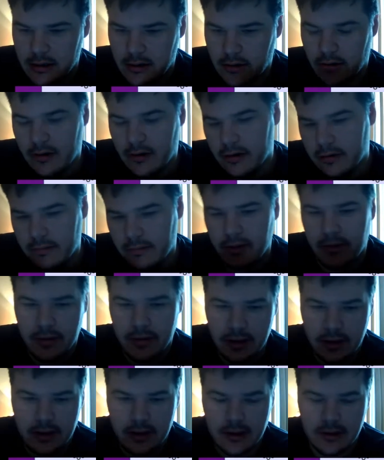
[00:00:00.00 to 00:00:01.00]
or let
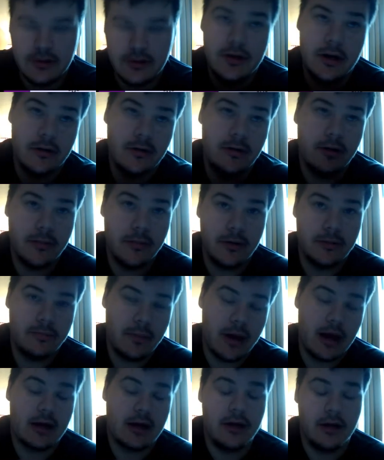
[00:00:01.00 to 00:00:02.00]
me in general, let me
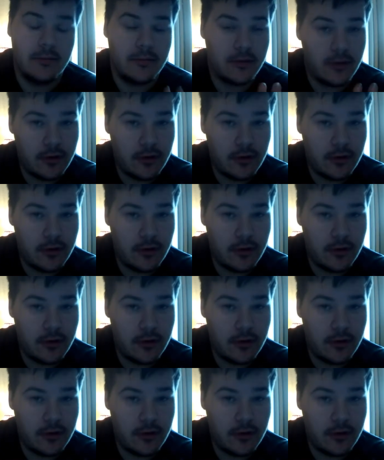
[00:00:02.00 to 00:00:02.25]
back up.